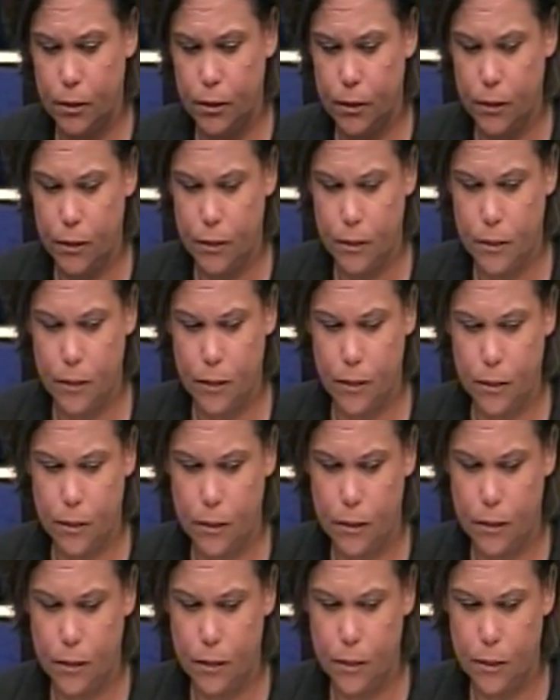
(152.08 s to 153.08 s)
I'm not sure whether
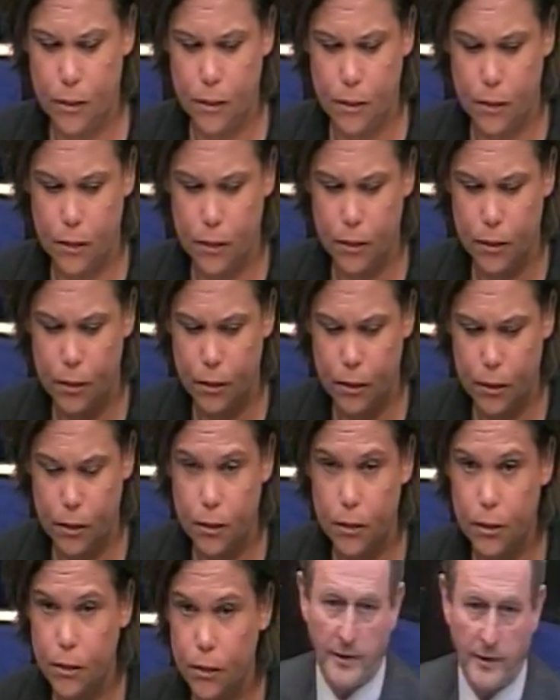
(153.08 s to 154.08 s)
you checked with your counterparts
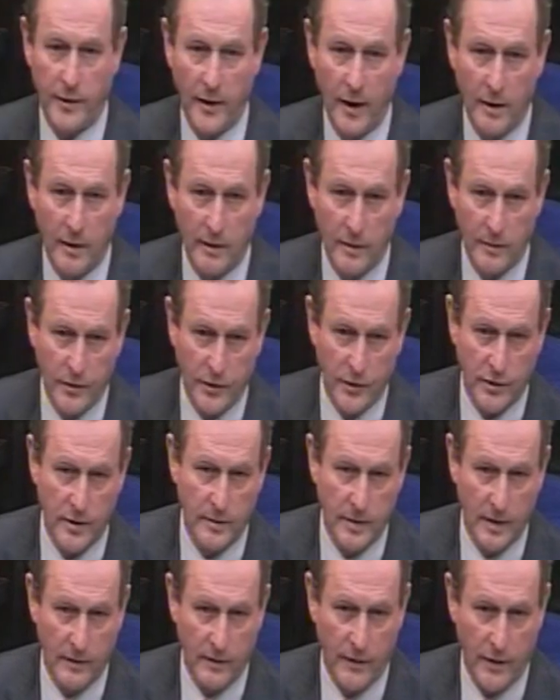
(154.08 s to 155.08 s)
in Northern Ireland, but you seem
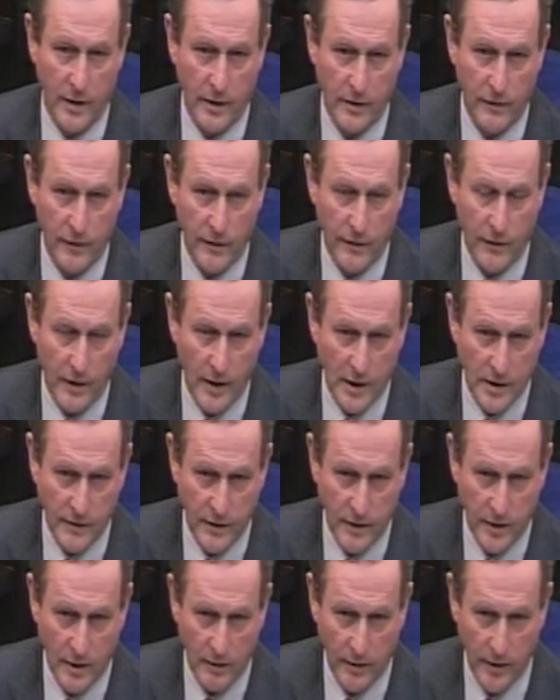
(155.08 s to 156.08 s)
to have a very different
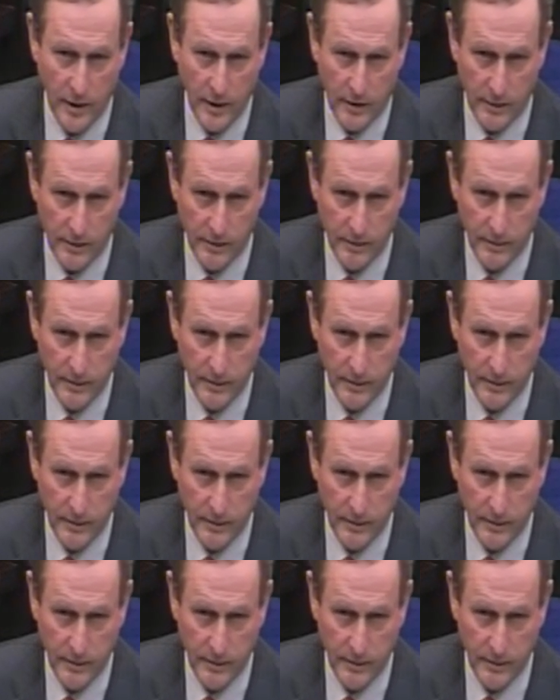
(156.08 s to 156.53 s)
philosophy down here.